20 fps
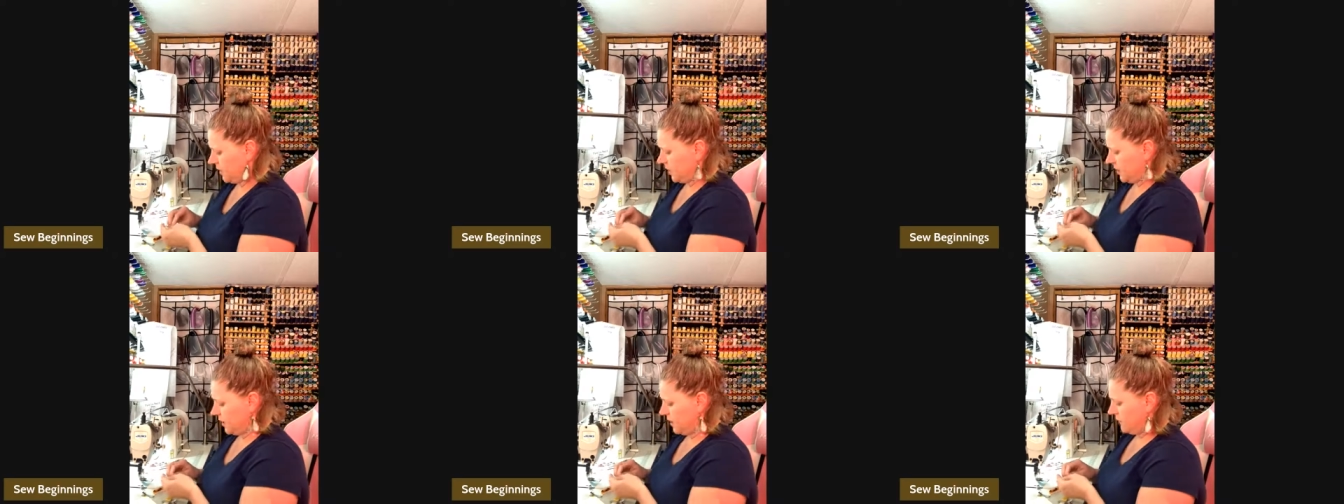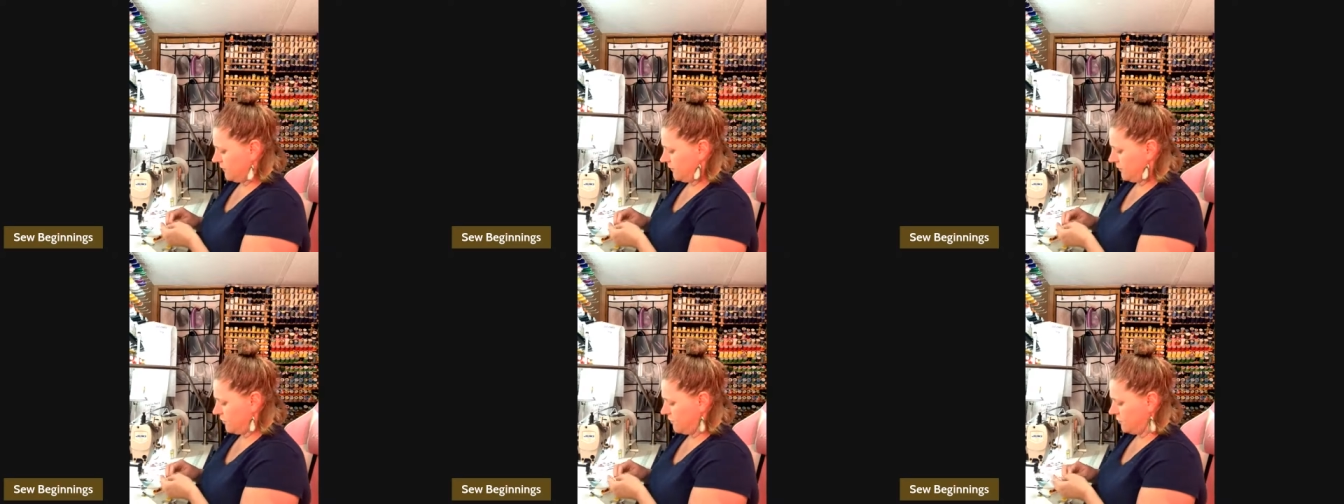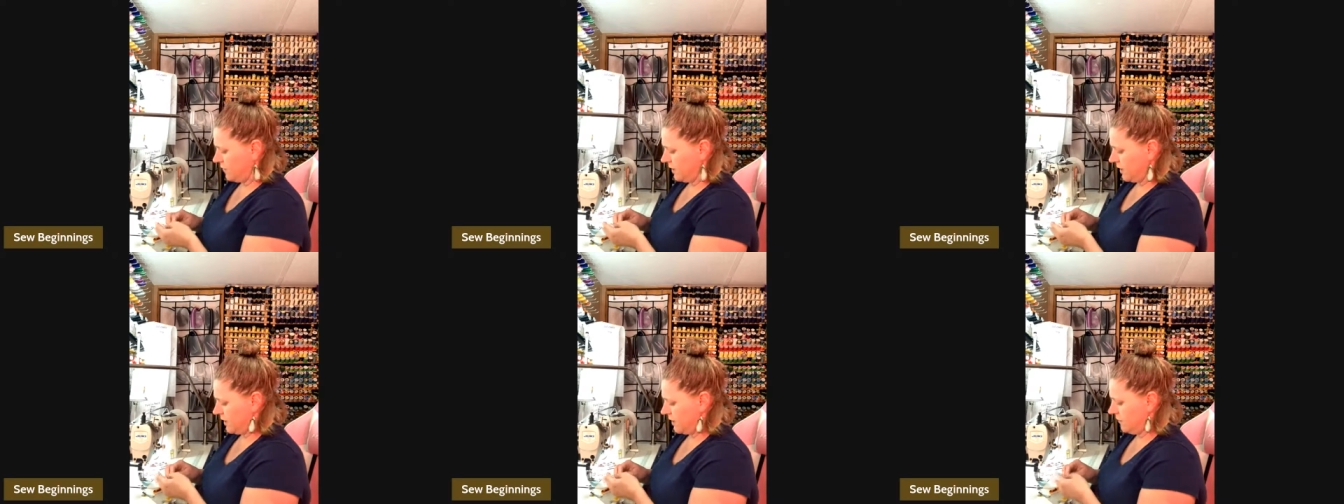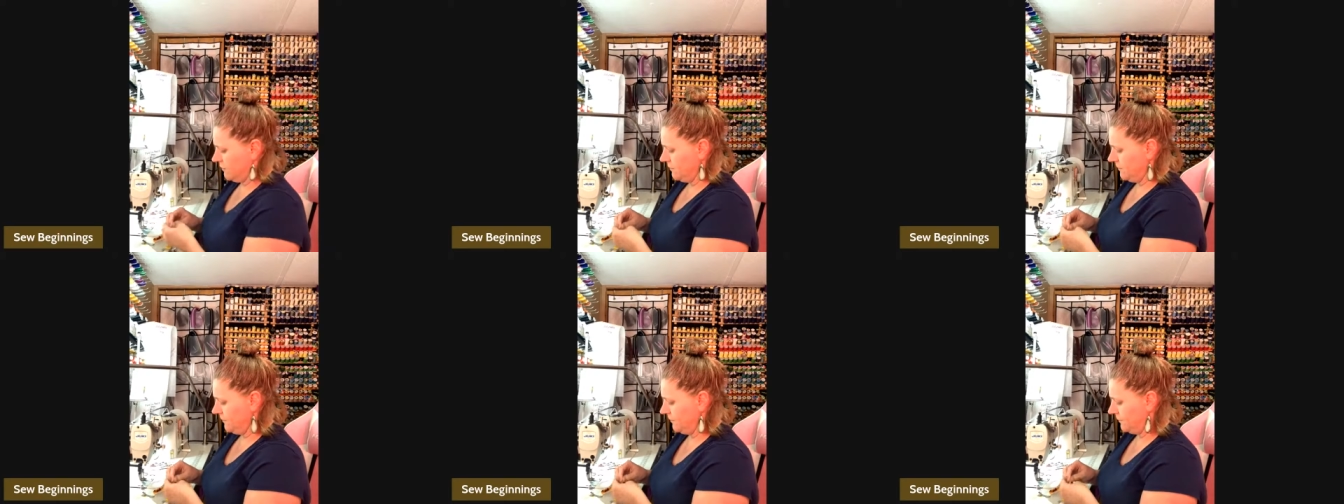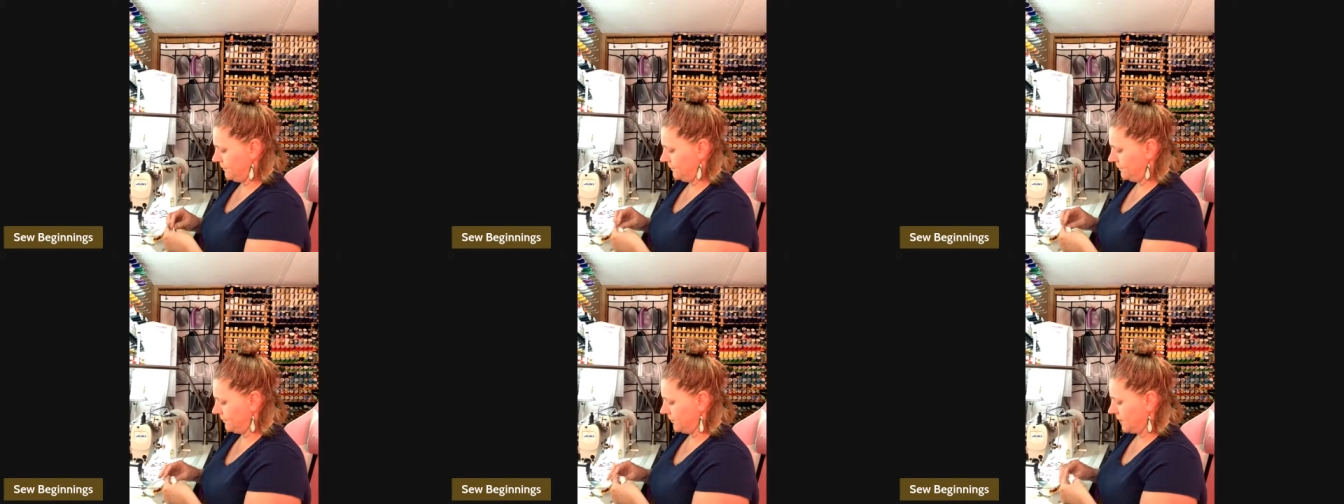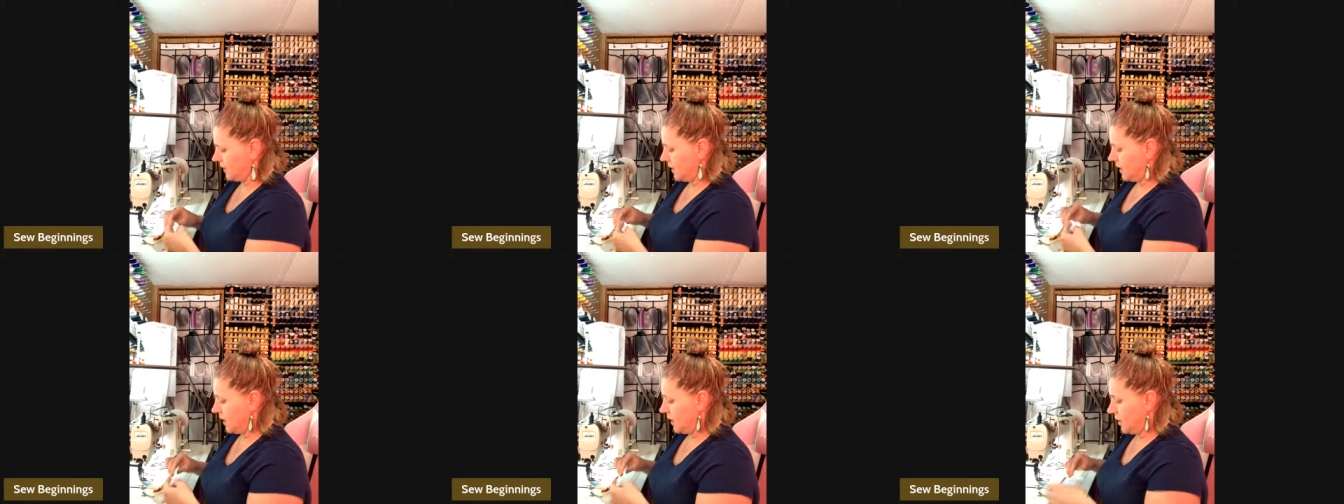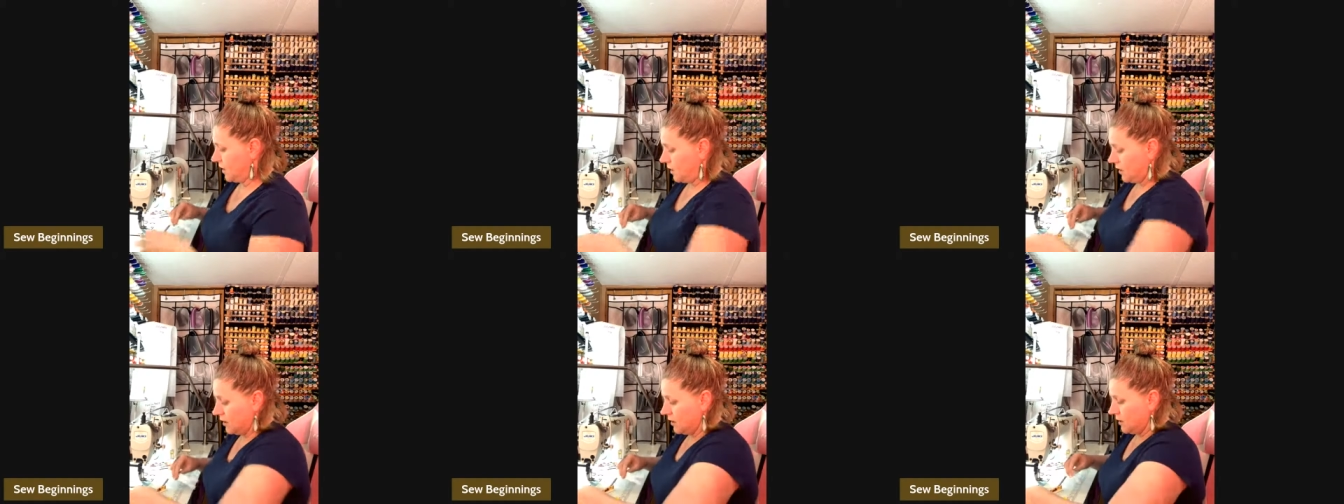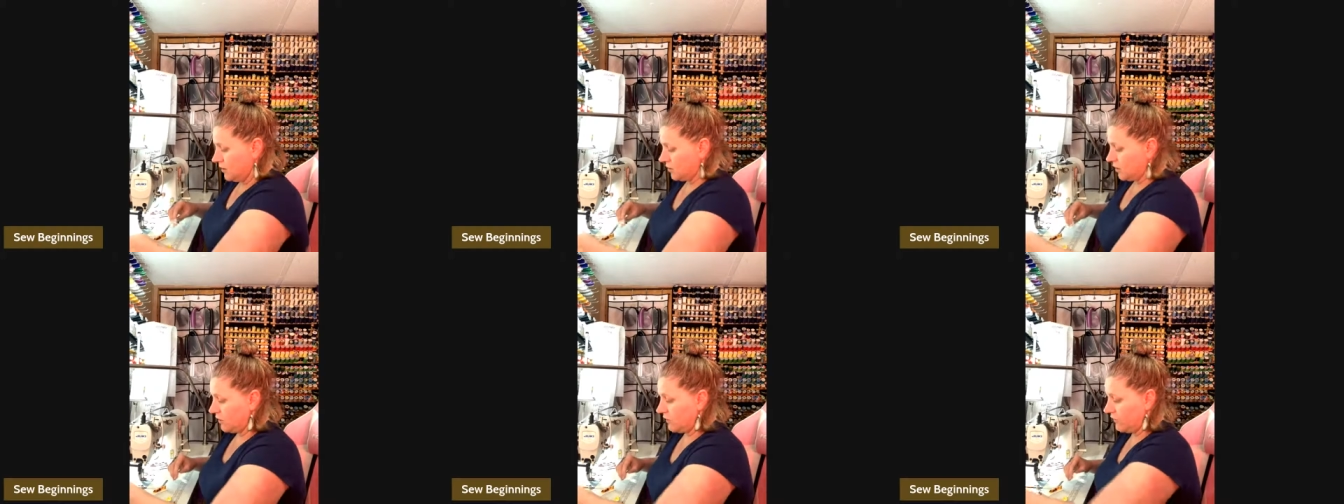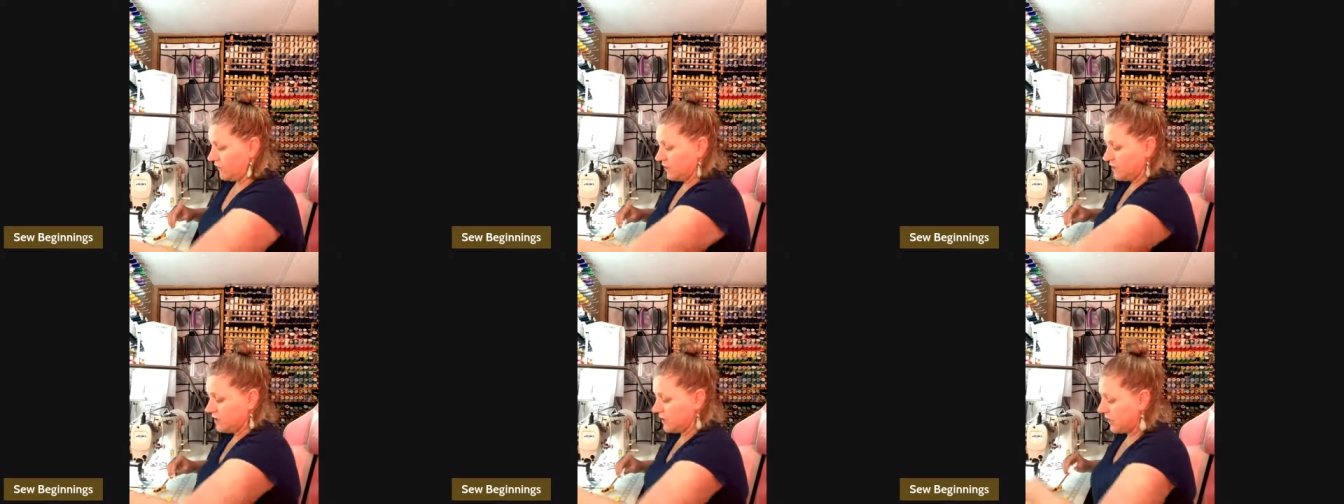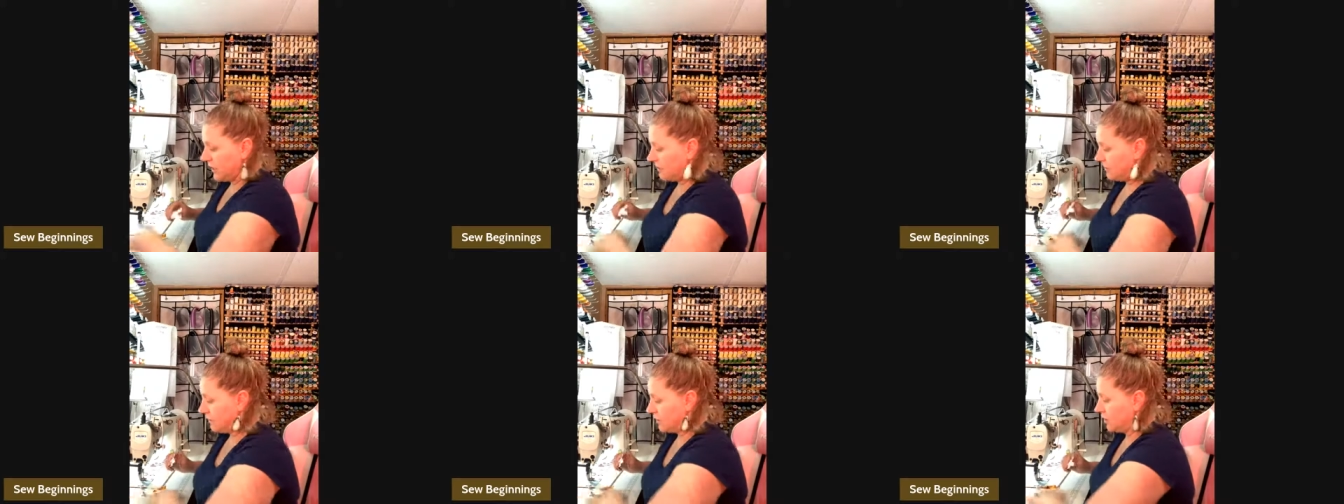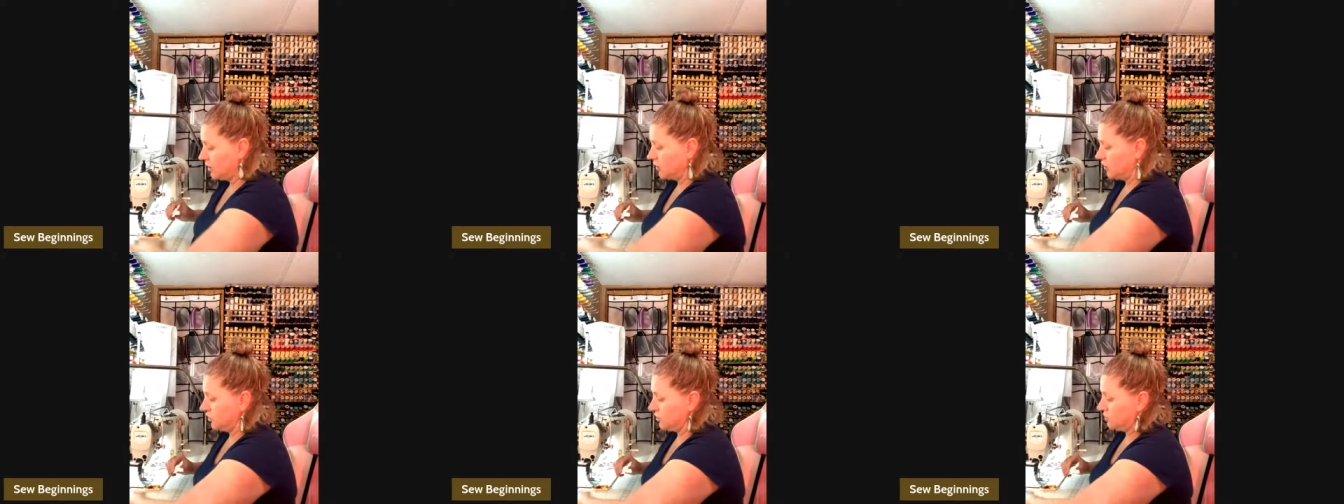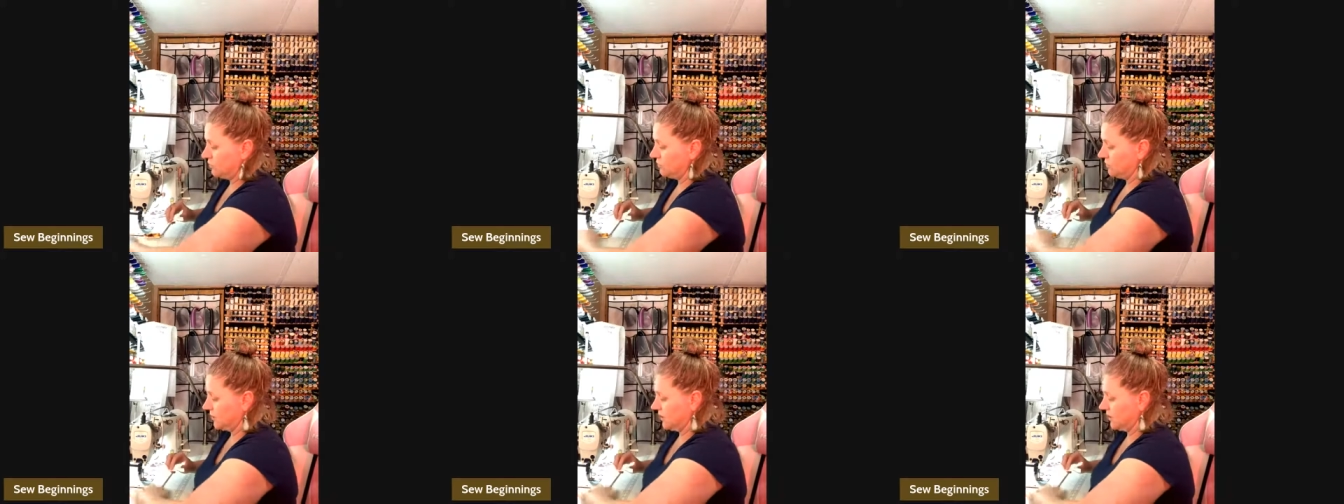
if you will. So the first thing I'm going to do